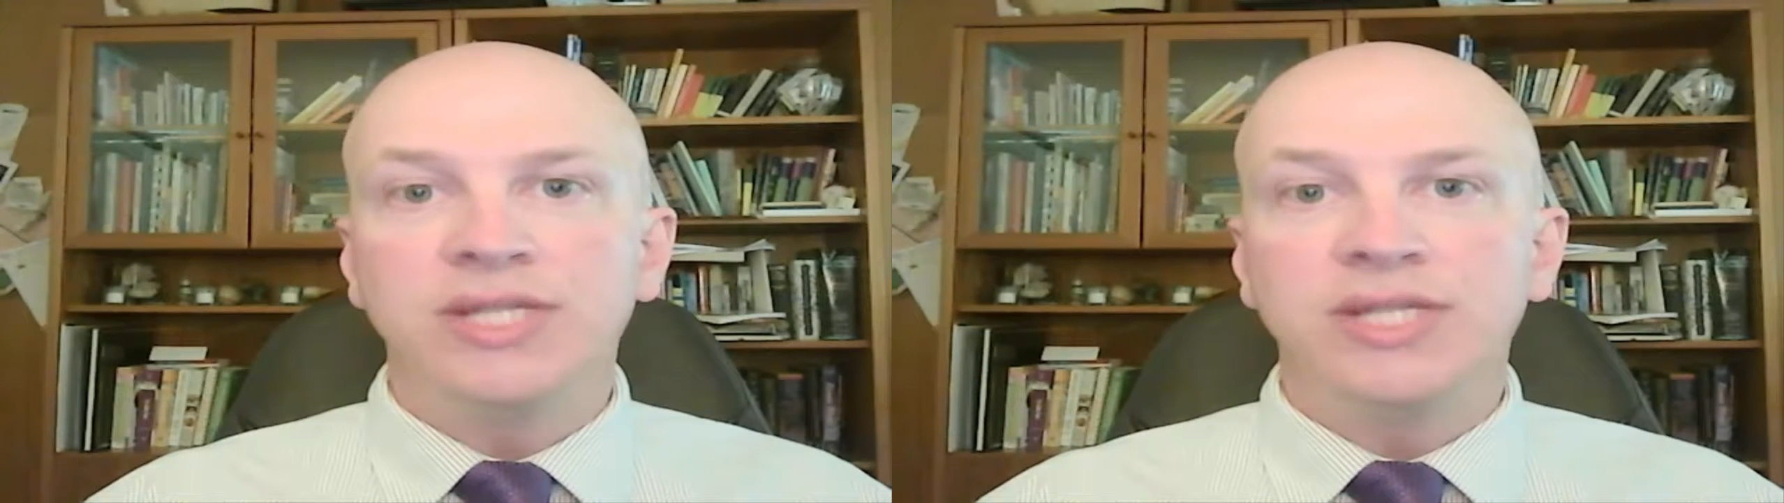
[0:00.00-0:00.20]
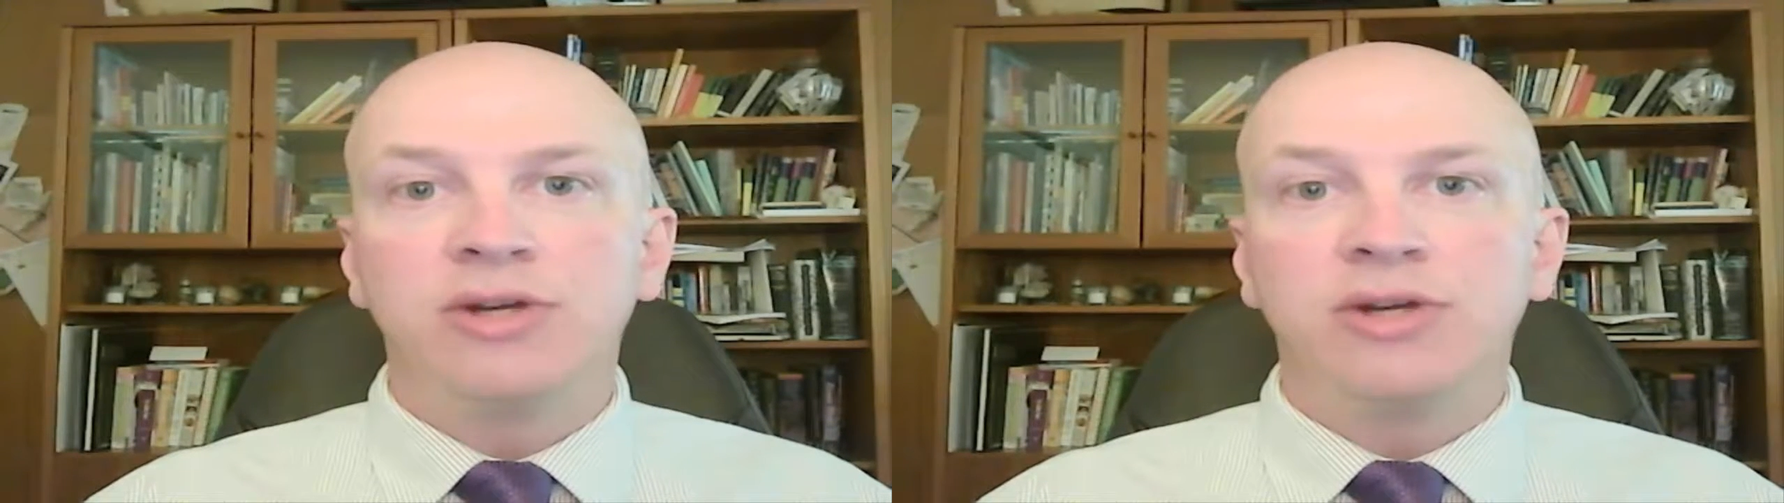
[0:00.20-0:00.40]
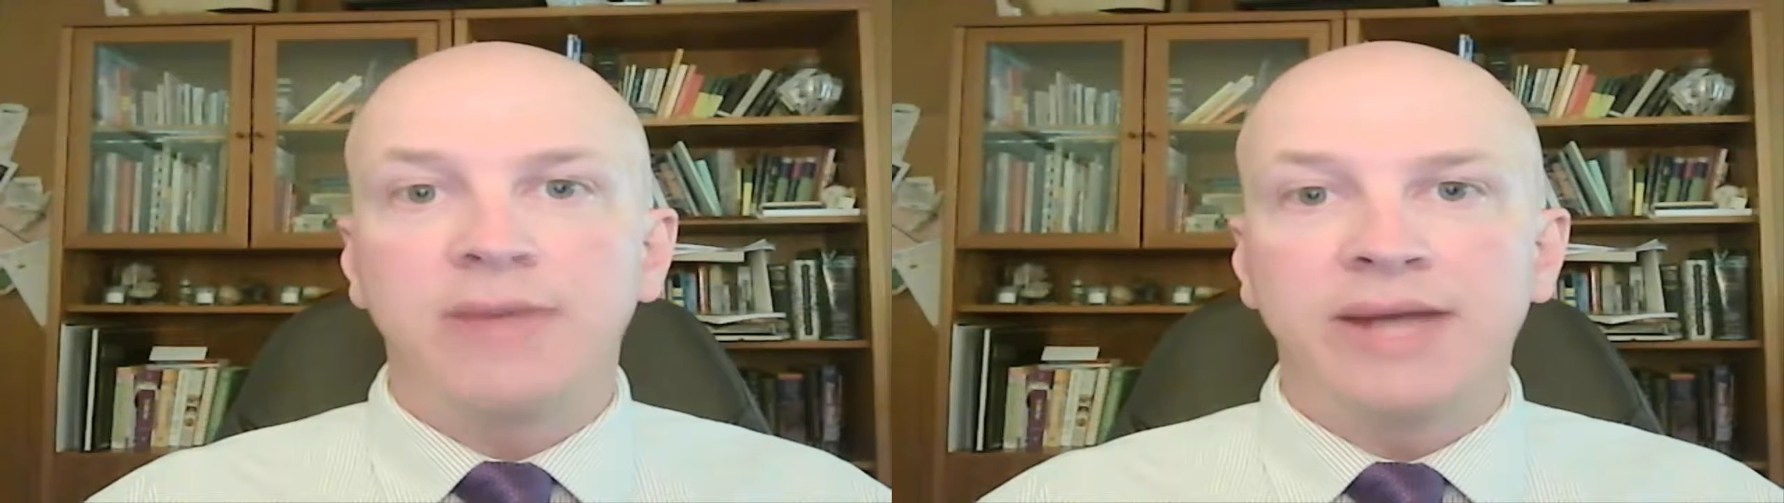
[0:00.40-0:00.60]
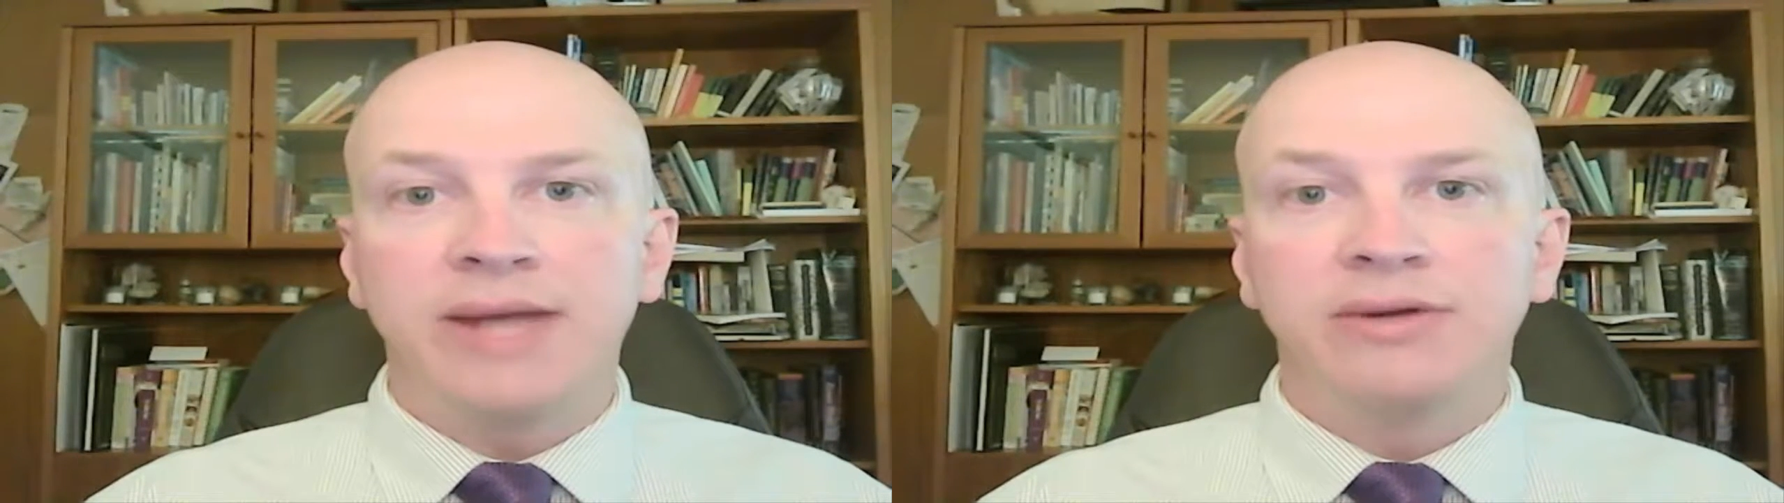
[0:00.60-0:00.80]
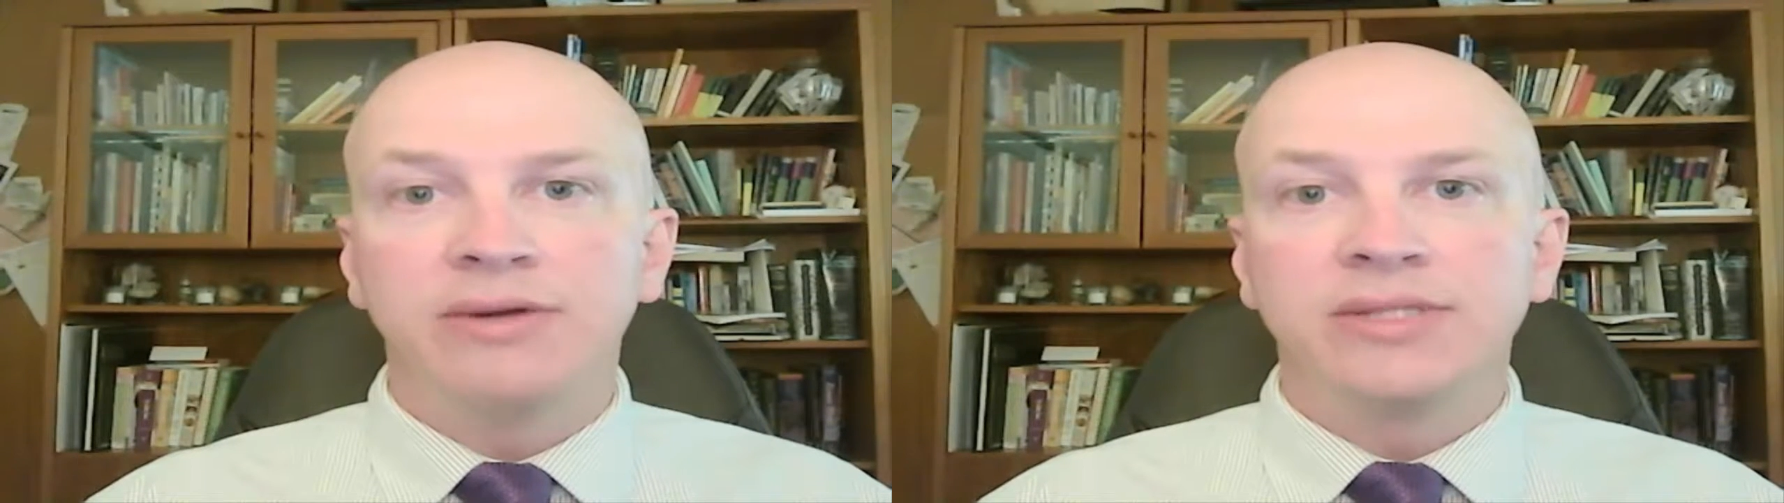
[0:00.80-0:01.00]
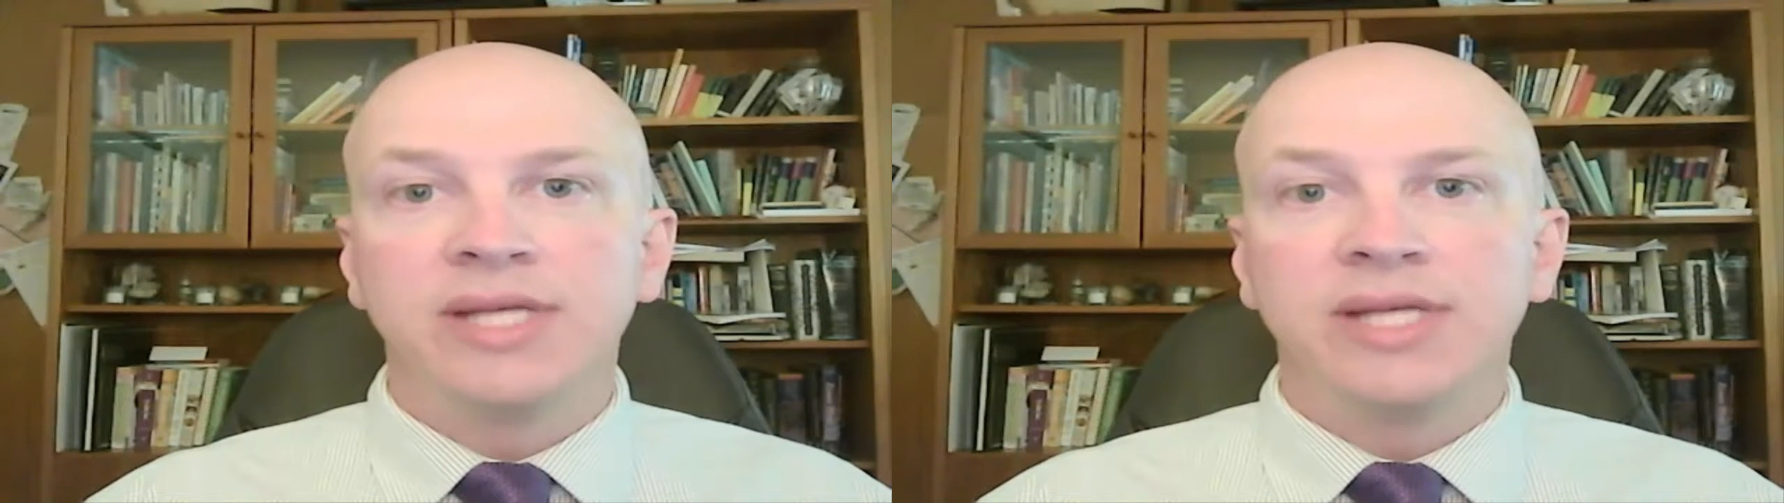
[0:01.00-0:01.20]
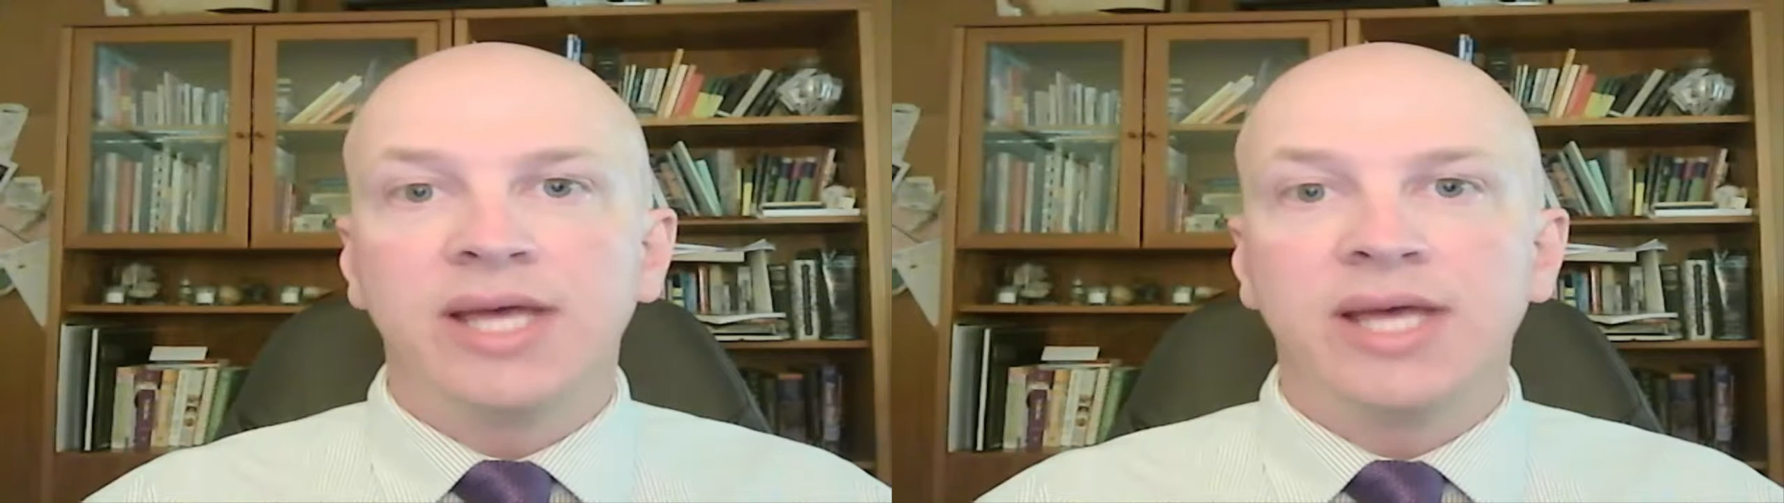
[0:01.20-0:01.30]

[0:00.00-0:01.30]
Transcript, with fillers: senior commanders